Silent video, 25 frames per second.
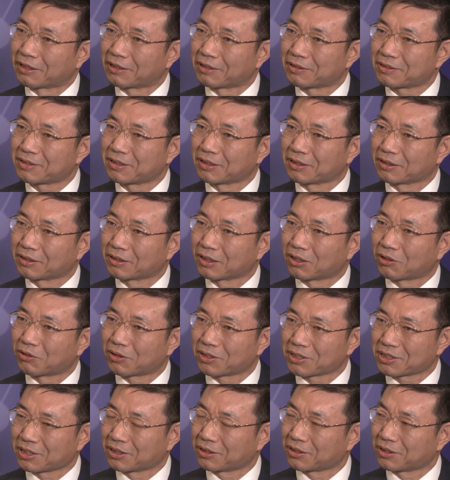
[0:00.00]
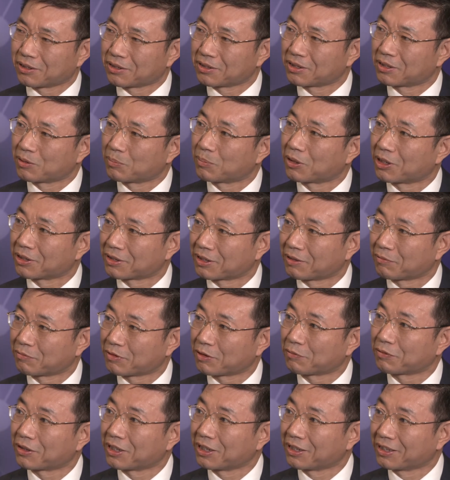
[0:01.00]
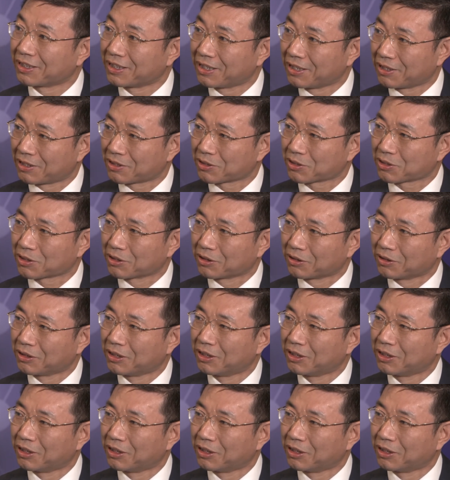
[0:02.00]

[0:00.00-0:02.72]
I think our sentence is more than 15 years